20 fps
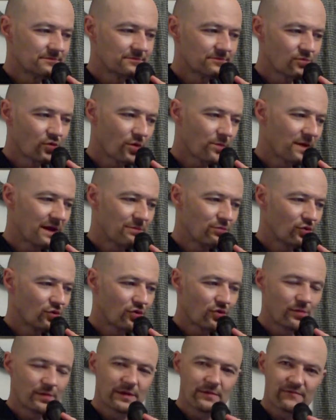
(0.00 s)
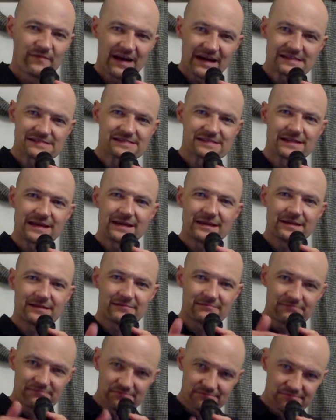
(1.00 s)
more people will be vaccinated
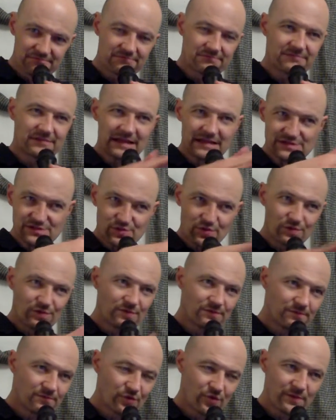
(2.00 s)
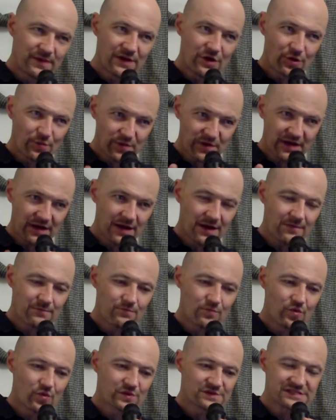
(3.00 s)
and things will be opening up
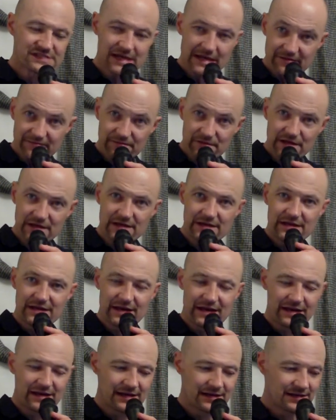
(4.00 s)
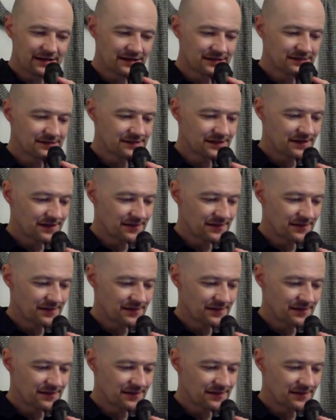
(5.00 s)
more safely, and